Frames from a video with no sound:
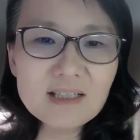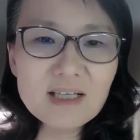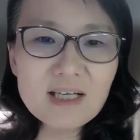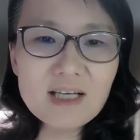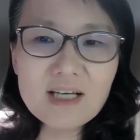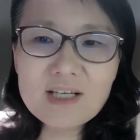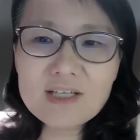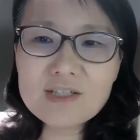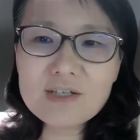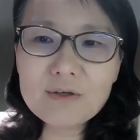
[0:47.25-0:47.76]

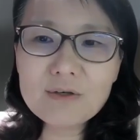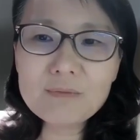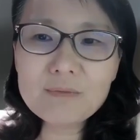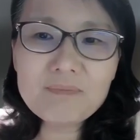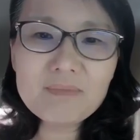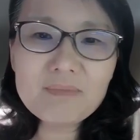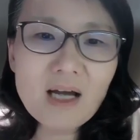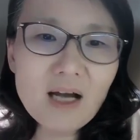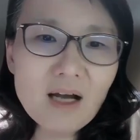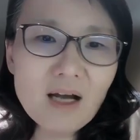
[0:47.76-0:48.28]
So
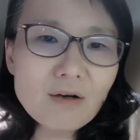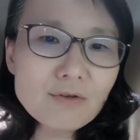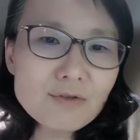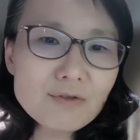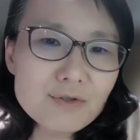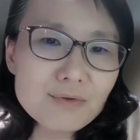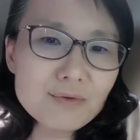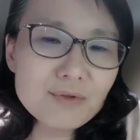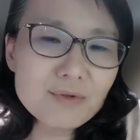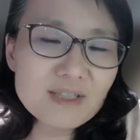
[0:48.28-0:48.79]
how do you
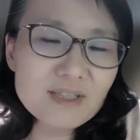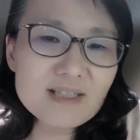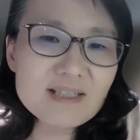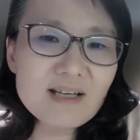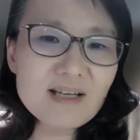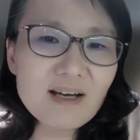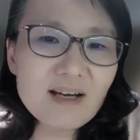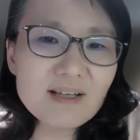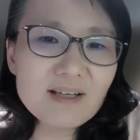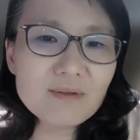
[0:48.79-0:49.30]

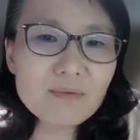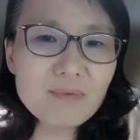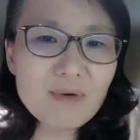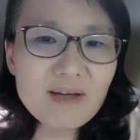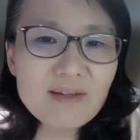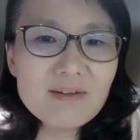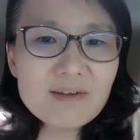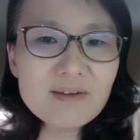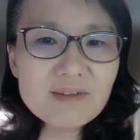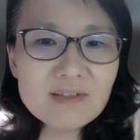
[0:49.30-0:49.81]
decide whether
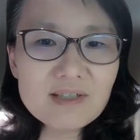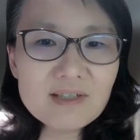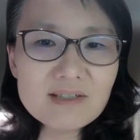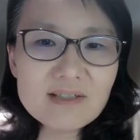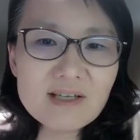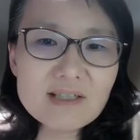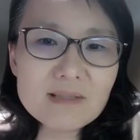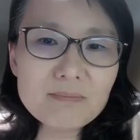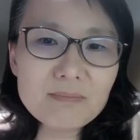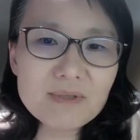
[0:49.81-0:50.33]
this is
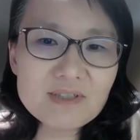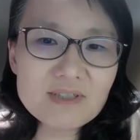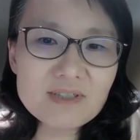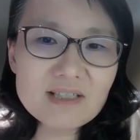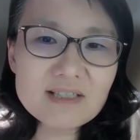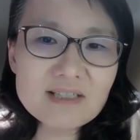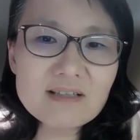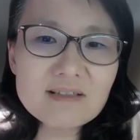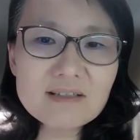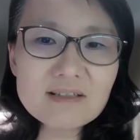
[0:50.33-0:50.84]

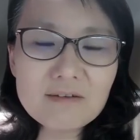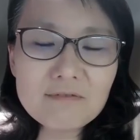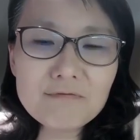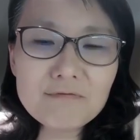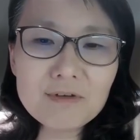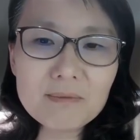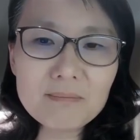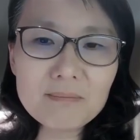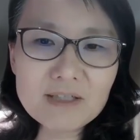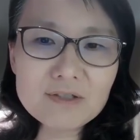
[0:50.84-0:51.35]
persistent
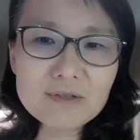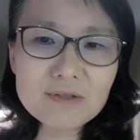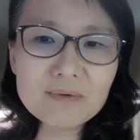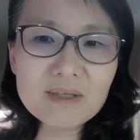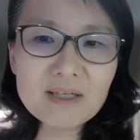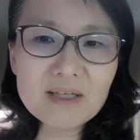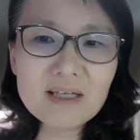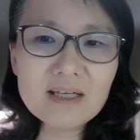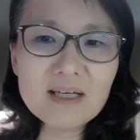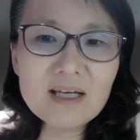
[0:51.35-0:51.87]

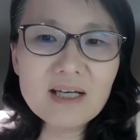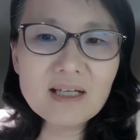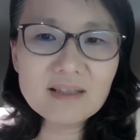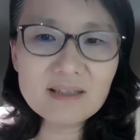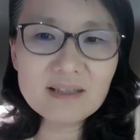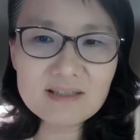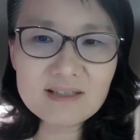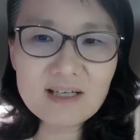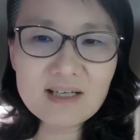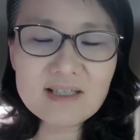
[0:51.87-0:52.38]
inflammatory
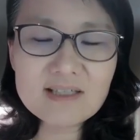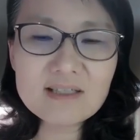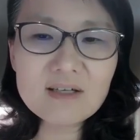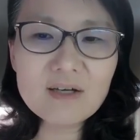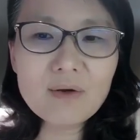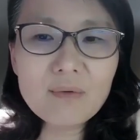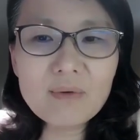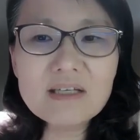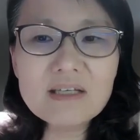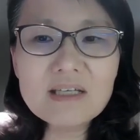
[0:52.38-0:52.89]
disease we
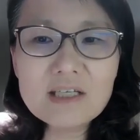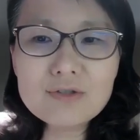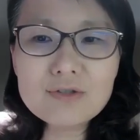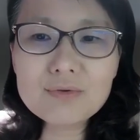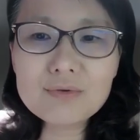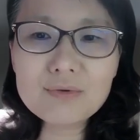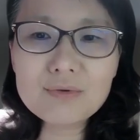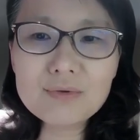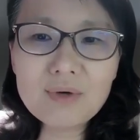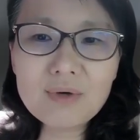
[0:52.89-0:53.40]
need
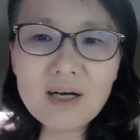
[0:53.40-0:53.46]
to